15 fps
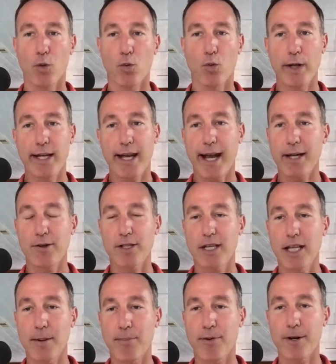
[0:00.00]
we can't just
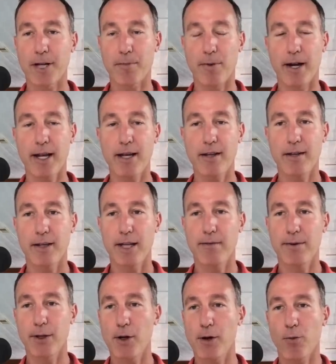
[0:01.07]
keep printing money.
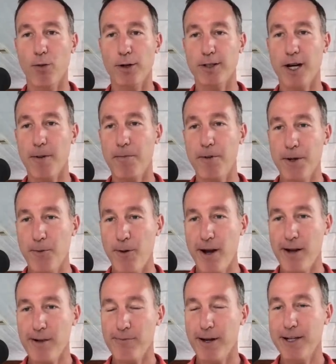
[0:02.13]
Even though it worked out pretty
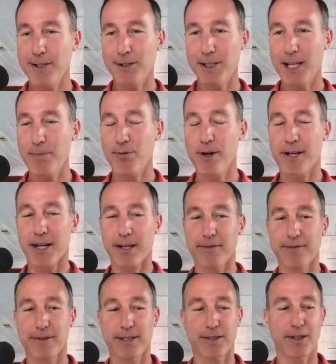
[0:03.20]
well, why don't you just keep printing it?
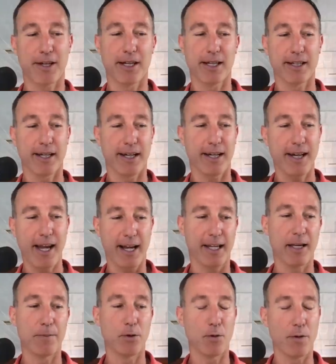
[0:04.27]
Just kidding. I can't
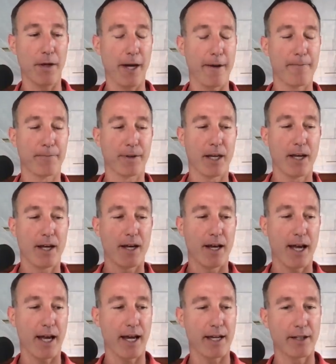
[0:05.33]
keep doing that.
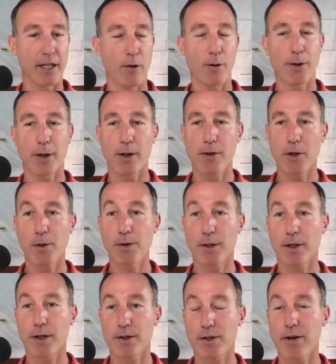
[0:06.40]
And uh, what they're going to do is they're
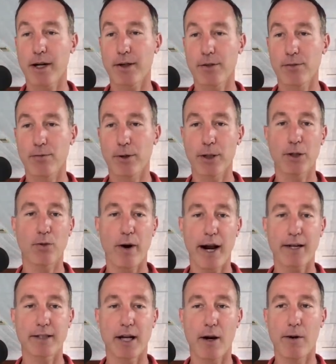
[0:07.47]
going to try to really
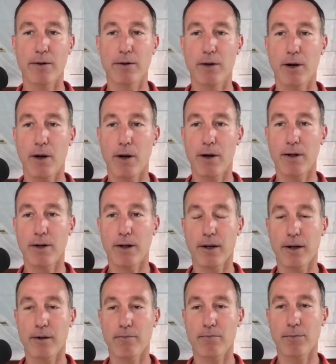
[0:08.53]
crack down on
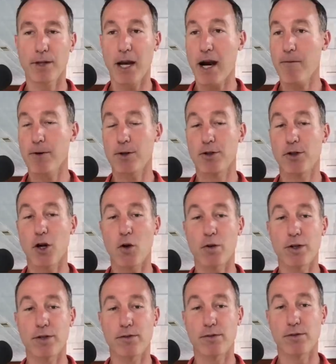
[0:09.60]
uh, the average Joe
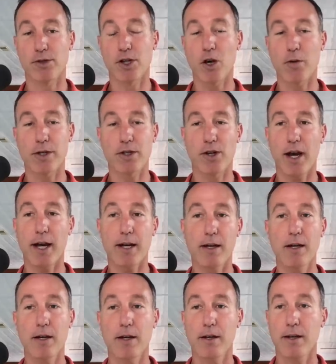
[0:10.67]
and Joe and
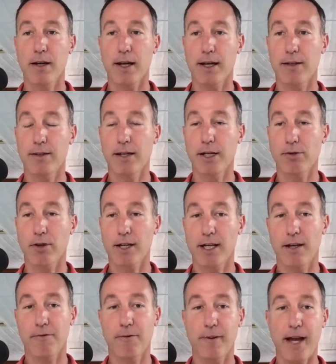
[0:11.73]
Jane, and uh, try to
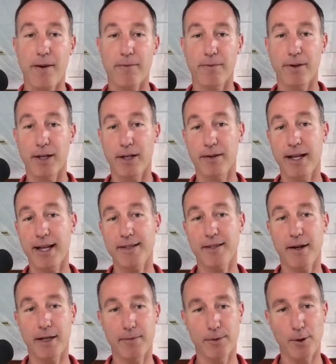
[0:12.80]
get it from that th on that
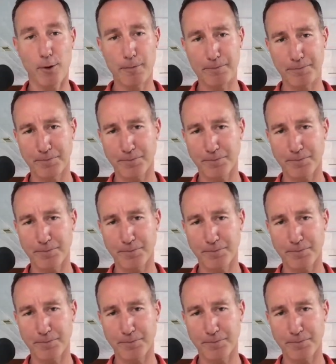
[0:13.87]
side. So,